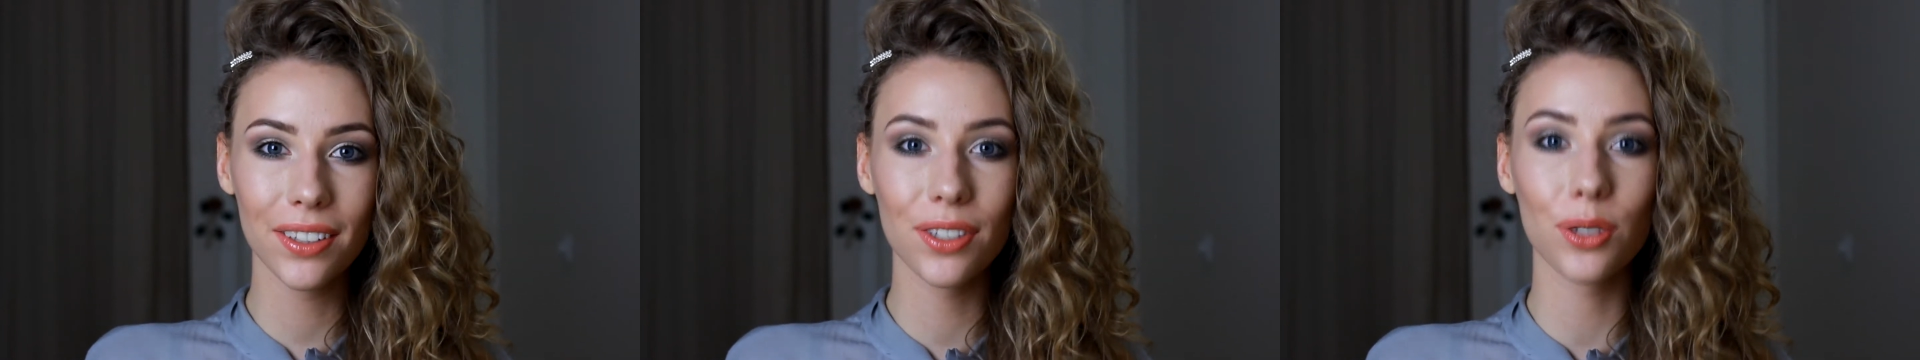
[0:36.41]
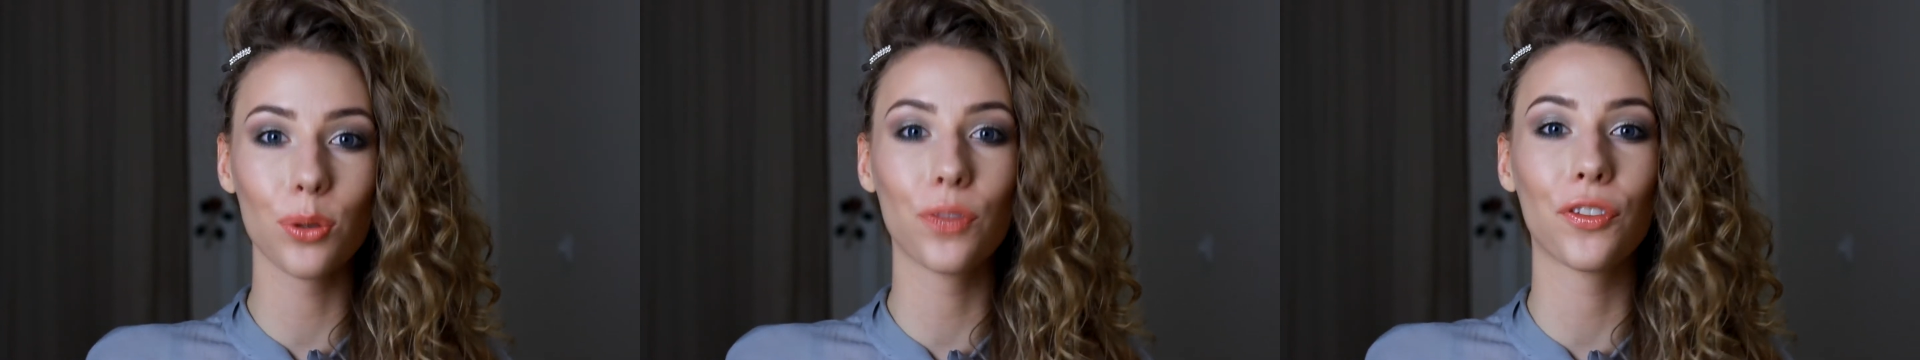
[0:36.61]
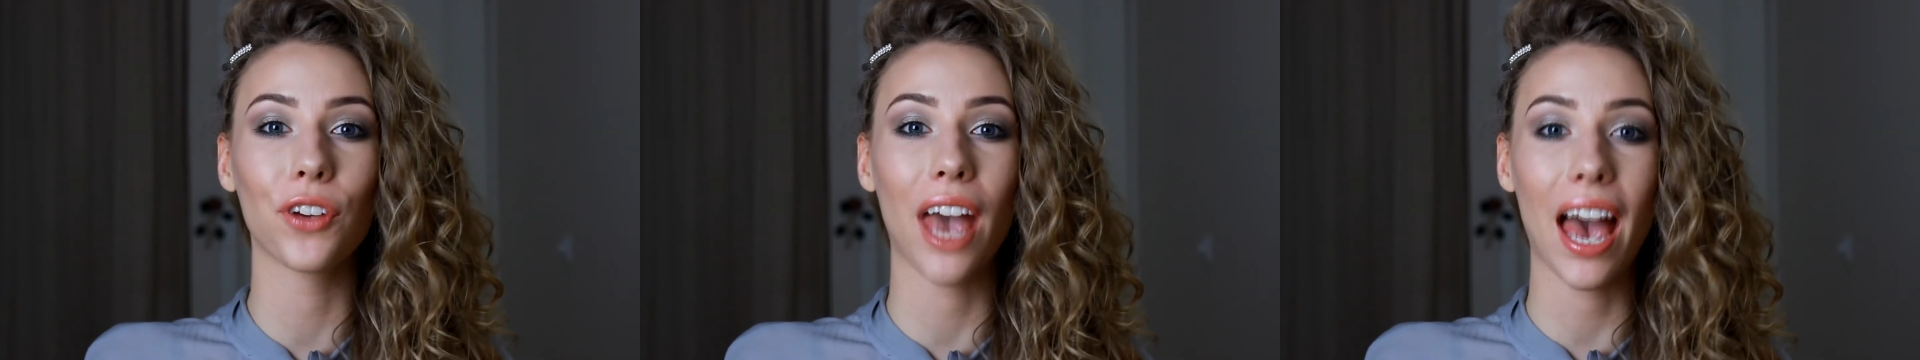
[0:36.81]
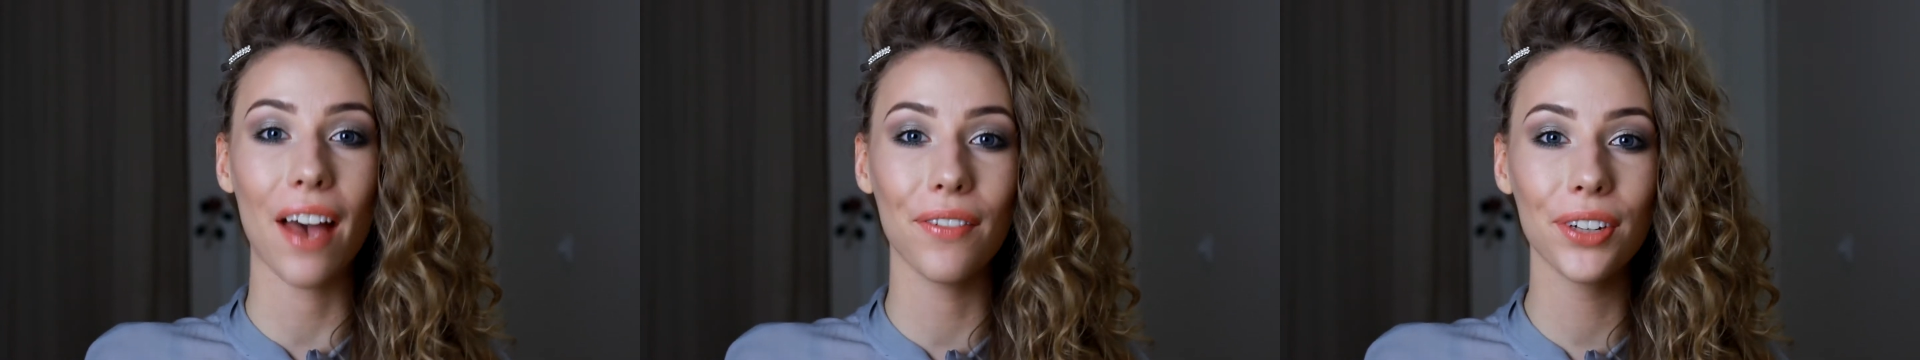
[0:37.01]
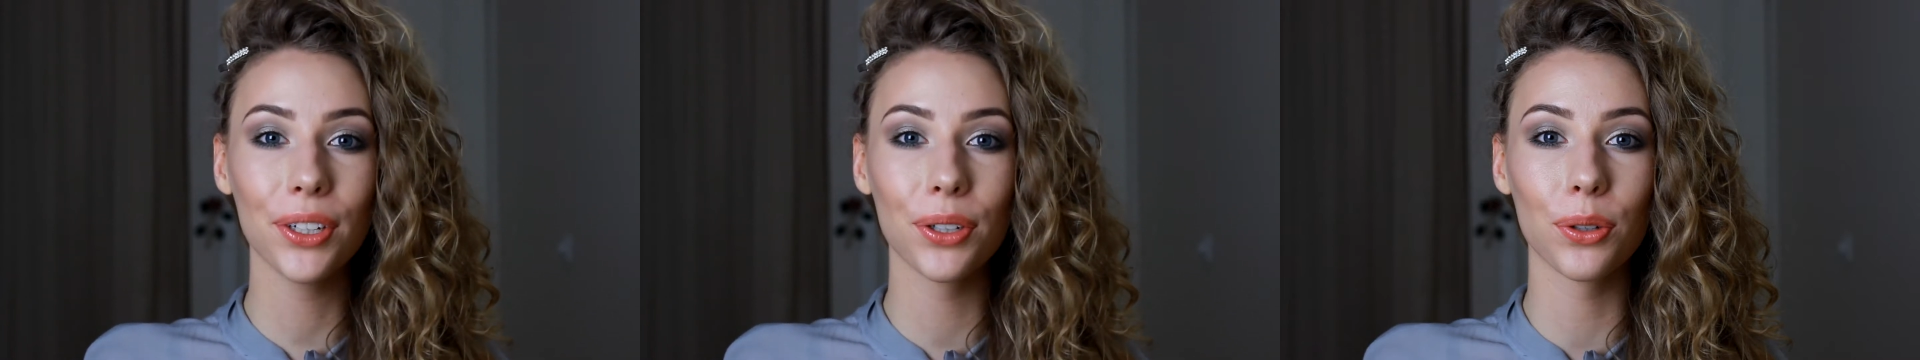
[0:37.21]
so if you
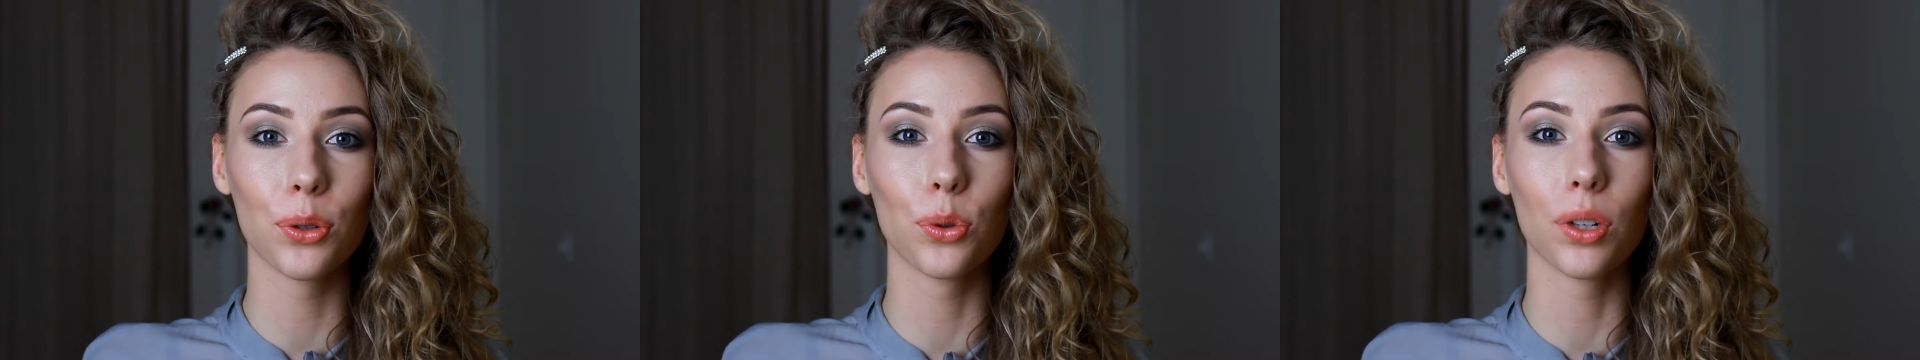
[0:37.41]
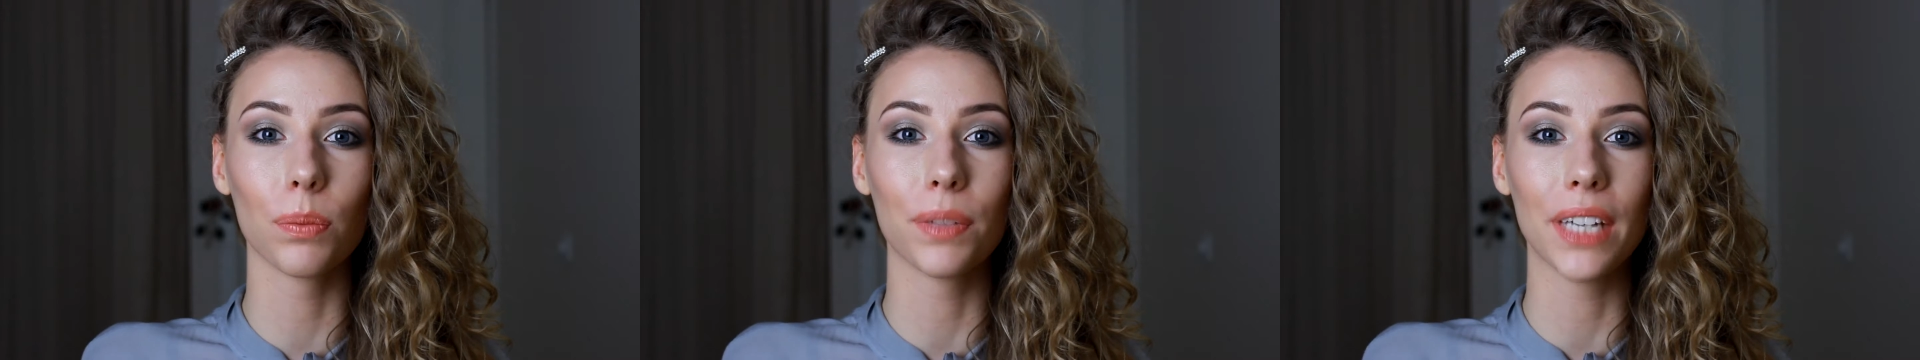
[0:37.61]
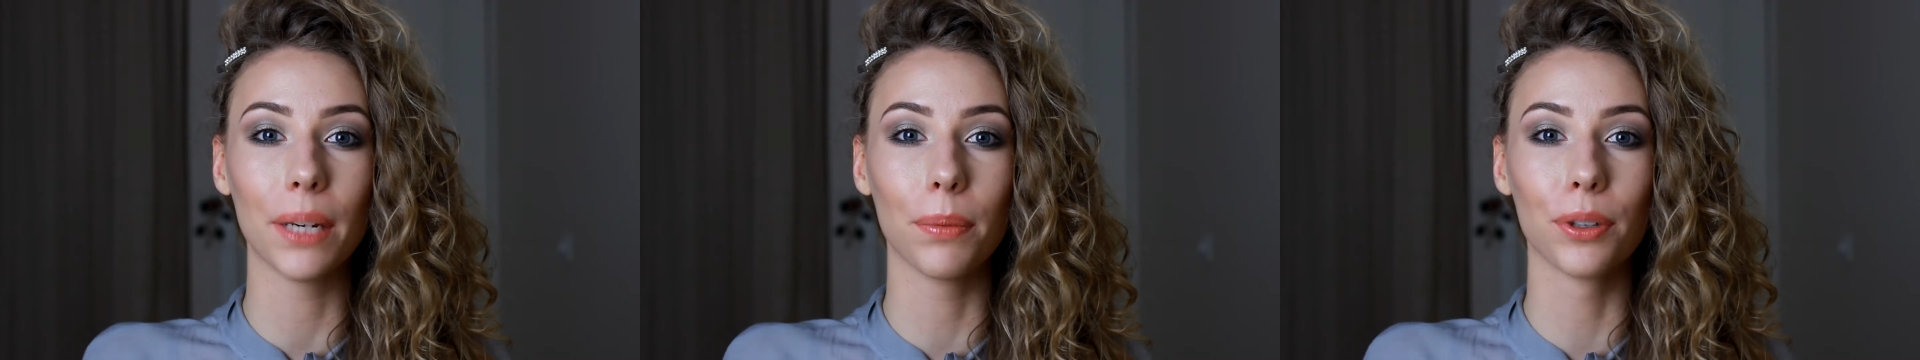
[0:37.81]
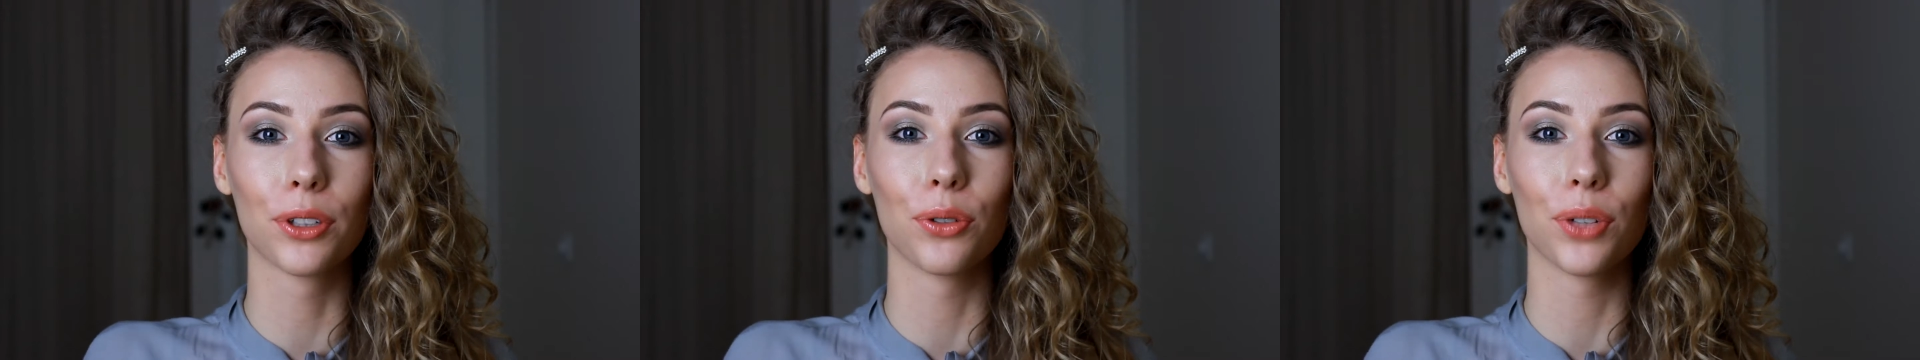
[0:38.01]
have it you will be able to